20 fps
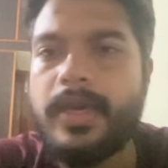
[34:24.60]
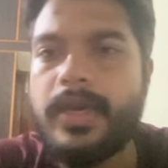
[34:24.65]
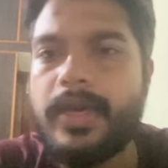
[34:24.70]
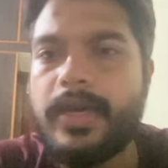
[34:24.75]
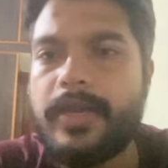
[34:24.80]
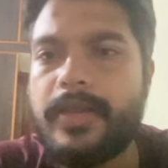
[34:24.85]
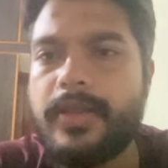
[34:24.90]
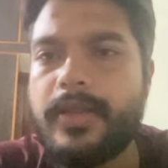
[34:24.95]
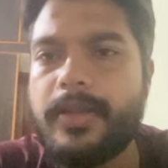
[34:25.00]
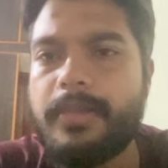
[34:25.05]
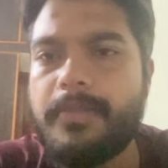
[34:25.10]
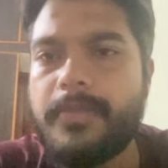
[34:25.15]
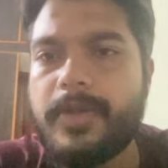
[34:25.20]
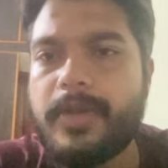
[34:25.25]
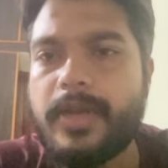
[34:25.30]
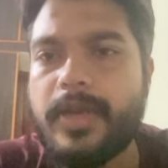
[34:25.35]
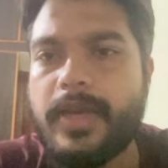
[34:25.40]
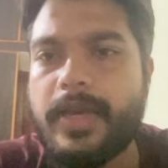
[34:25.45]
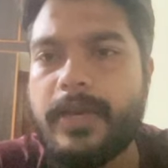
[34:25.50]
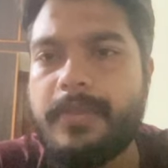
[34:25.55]
And then
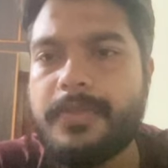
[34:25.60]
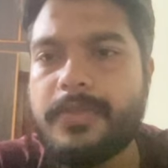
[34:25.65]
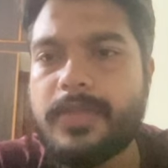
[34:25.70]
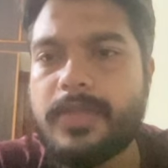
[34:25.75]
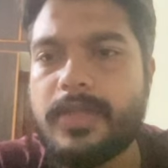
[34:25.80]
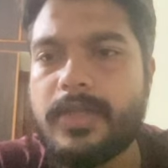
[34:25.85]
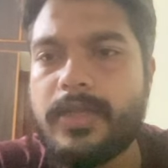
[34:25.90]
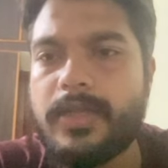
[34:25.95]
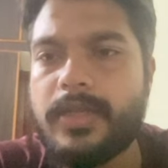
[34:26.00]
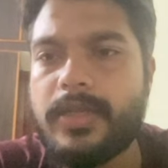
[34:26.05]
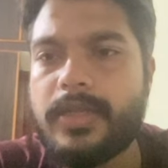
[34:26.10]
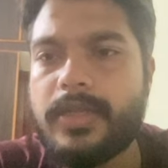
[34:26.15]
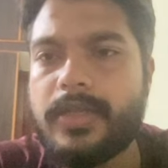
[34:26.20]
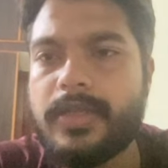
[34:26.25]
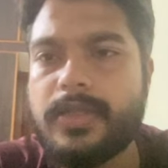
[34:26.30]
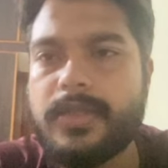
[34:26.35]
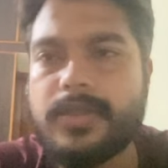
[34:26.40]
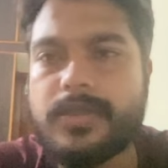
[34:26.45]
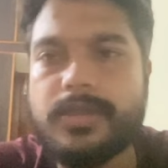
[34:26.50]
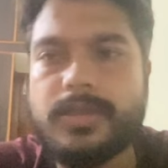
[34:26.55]
perhaps,
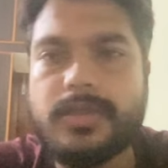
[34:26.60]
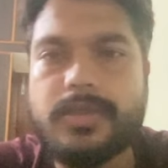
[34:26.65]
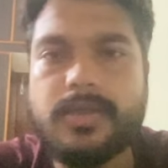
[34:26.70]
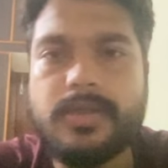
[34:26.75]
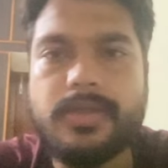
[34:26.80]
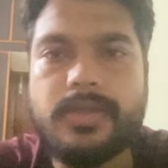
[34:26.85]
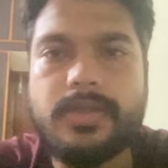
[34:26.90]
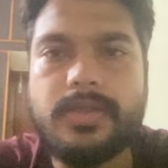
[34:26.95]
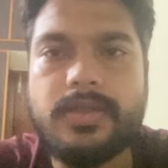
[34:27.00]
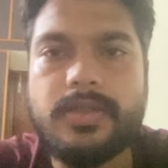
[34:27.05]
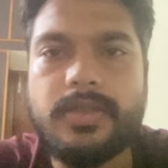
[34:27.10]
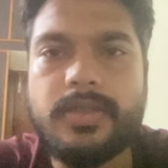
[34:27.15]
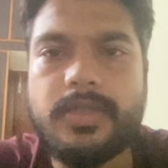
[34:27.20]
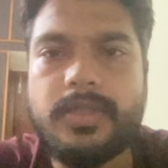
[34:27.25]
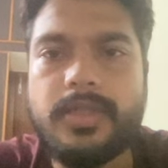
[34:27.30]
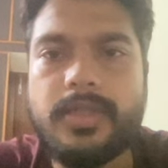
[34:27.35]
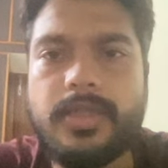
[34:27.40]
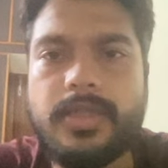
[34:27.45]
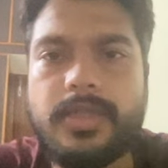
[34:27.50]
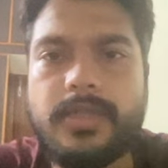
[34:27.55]
I
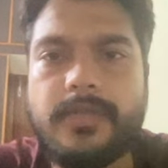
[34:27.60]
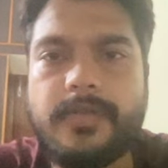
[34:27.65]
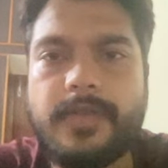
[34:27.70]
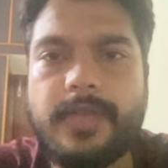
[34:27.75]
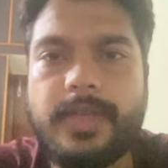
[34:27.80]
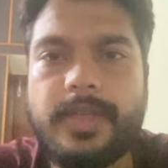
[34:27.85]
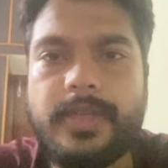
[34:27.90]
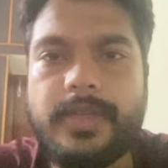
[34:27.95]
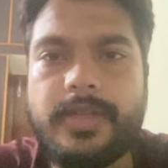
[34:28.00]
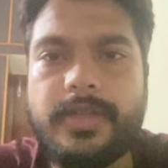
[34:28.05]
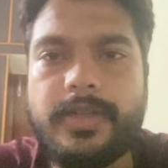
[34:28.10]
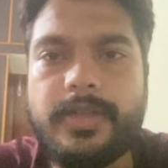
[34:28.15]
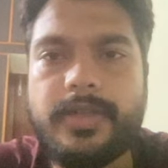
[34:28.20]
think that's fine.